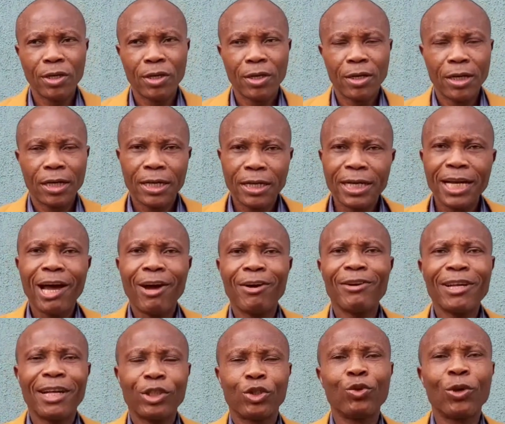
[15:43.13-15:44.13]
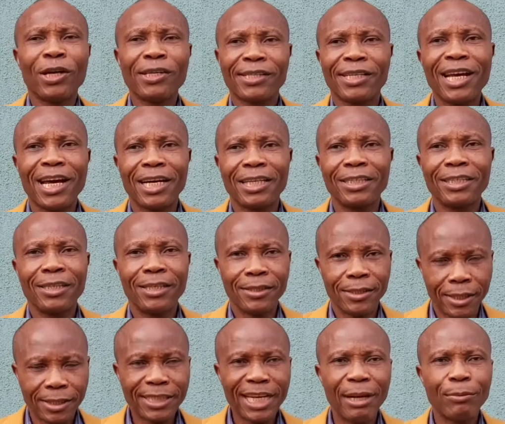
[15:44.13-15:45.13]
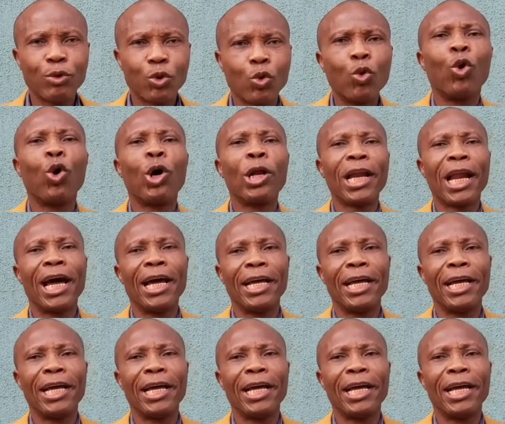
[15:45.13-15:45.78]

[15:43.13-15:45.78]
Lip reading: Now that you are sacked, it's the time to go online.